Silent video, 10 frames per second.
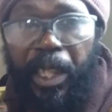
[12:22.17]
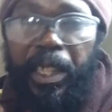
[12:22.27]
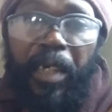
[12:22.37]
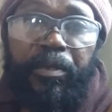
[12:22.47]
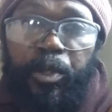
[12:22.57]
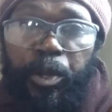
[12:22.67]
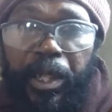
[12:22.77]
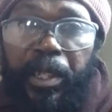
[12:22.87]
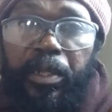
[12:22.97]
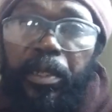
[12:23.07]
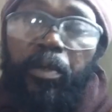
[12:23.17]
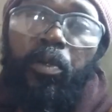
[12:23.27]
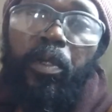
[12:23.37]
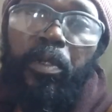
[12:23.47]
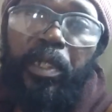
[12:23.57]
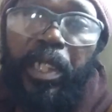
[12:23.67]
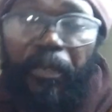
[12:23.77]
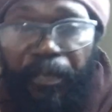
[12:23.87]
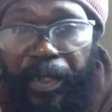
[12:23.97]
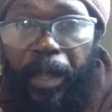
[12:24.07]
you have trees or in a
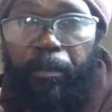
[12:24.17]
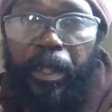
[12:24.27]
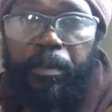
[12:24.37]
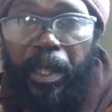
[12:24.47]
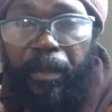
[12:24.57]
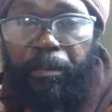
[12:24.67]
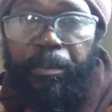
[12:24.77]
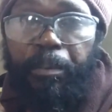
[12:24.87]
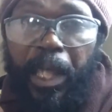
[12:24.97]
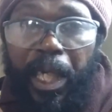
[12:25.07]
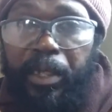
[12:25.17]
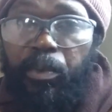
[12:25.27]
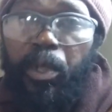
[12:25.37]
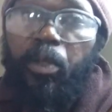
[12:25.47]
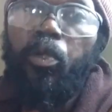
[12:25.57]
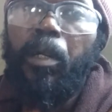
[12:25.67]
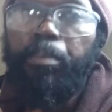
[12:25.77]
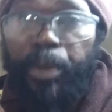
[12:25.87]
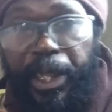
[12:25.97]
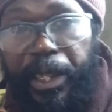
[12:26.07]
freedom ring that plant world who are
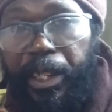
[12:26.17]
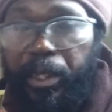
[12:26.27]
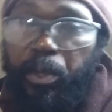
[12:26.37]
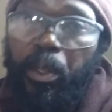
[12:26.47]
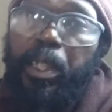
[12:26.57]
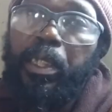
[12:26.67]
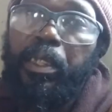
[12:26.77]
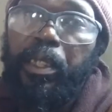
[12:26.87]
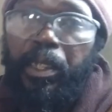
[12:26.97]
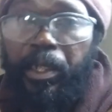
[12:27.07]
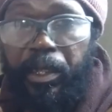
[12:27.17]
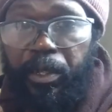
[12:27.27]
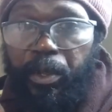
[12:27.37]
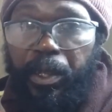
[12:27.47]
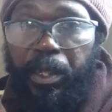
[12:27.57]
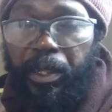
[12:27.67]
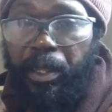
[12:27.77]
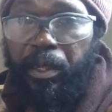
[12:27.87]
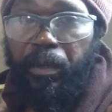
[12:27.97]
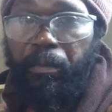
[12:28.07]
predators to other trees, you
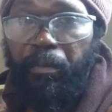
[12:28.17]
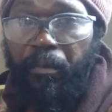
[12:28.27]
know.